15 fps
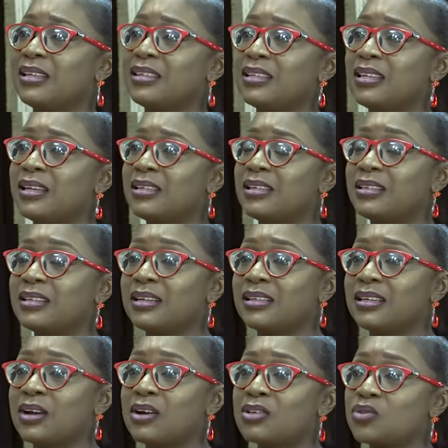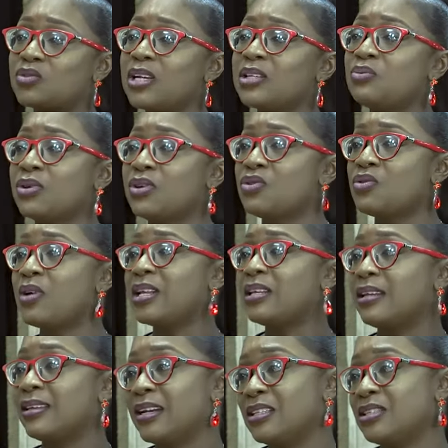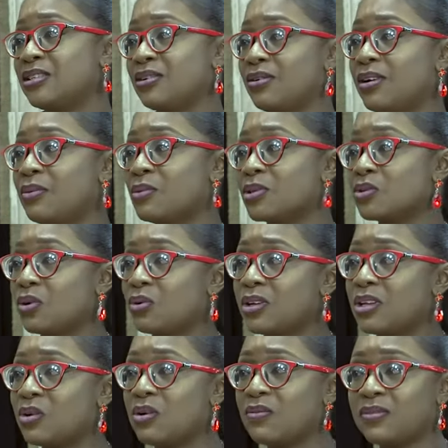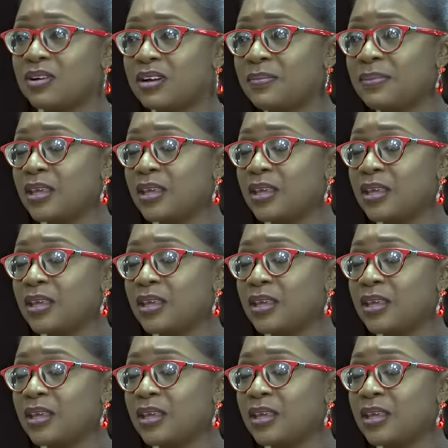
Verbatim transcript: the contract with UN and Nigeria was already over.